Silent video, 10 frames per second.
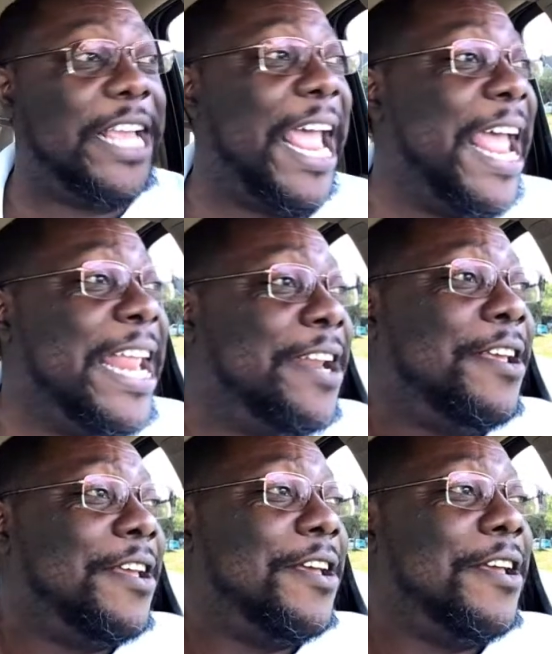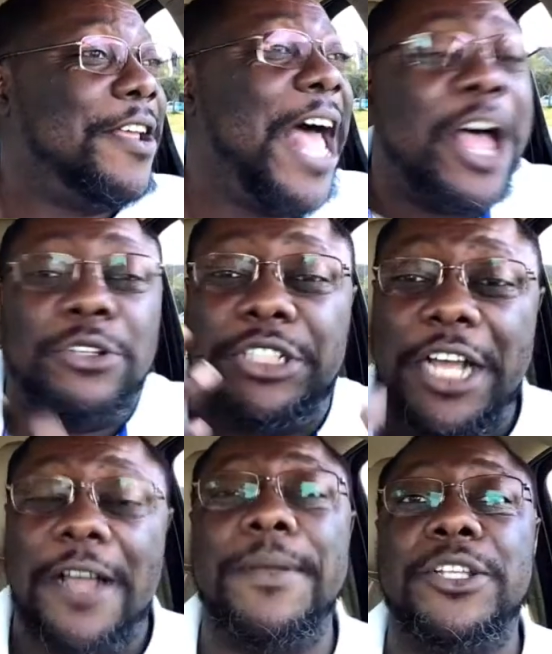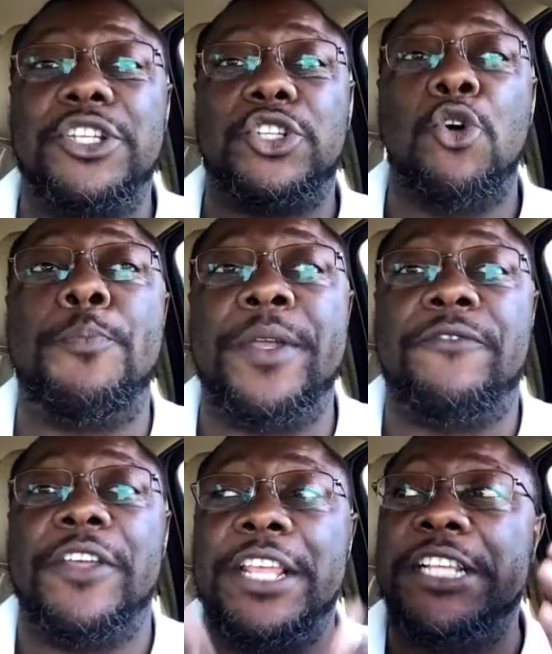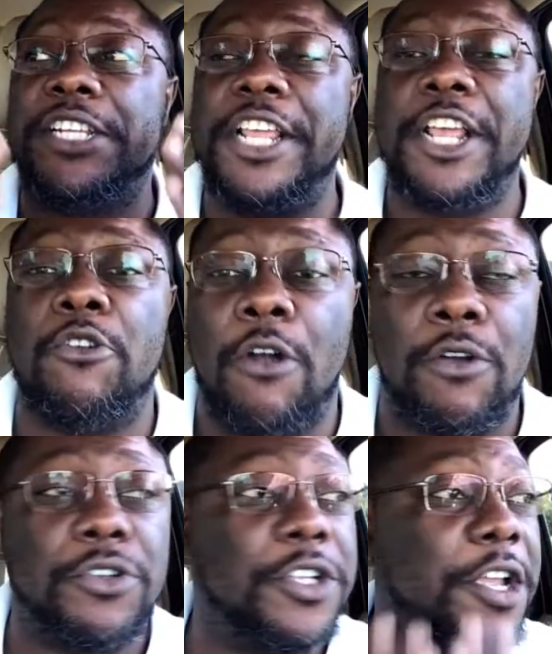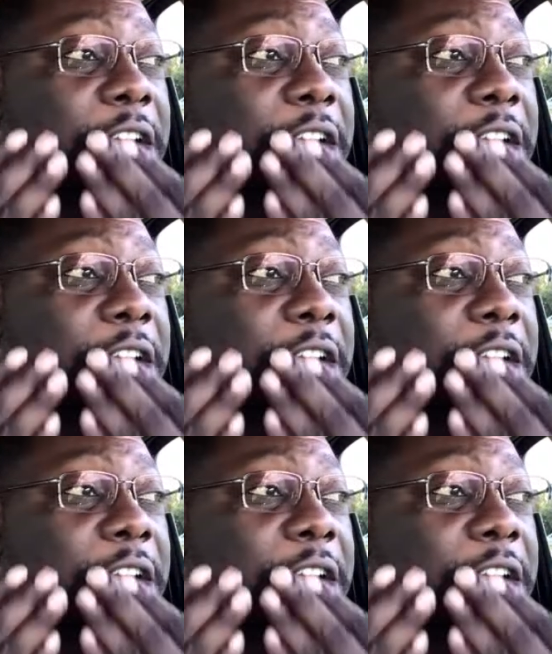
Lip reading: And how dumb and stupid for these Negroes